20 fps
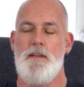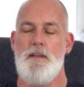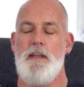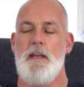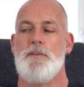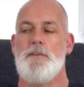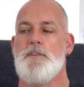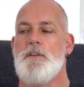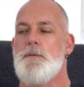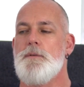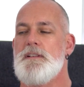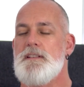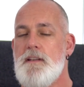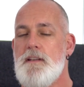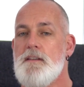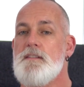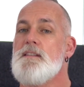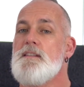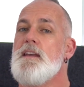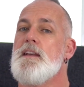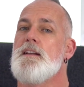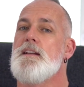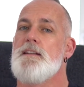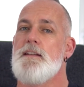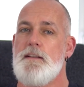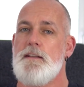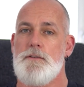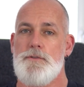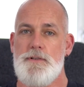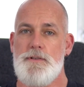and so it does take a
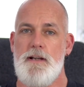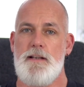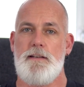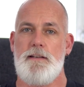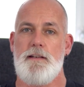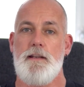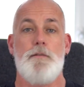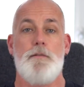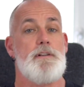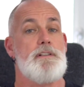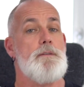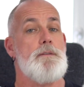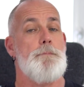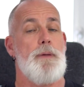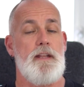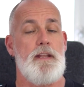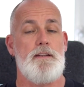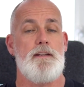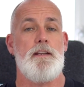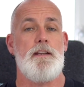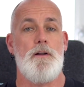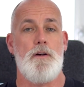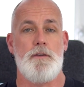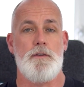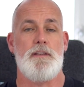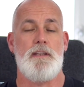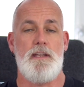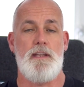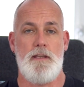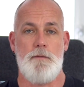little trial and error depending
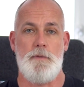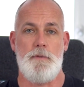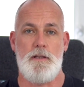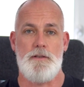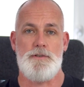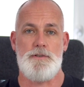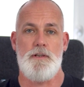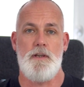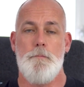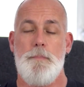on the image,